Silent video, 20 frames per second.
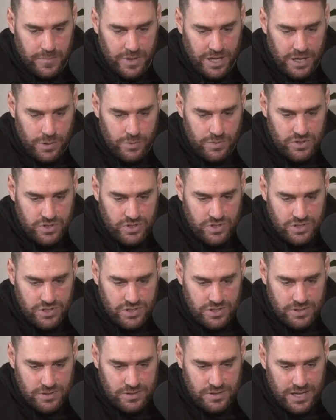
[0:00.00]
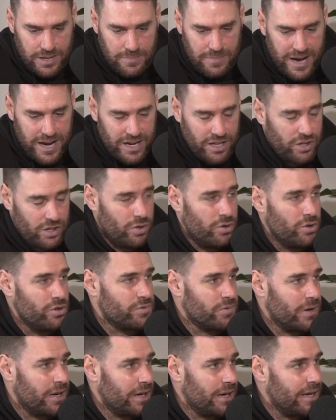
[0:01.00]
He made a
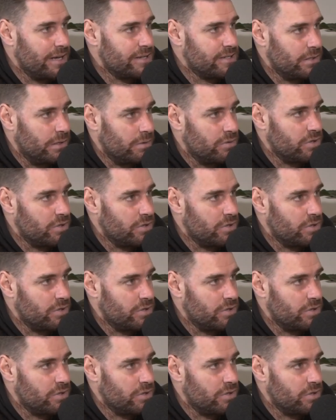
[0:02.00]
huge run last time.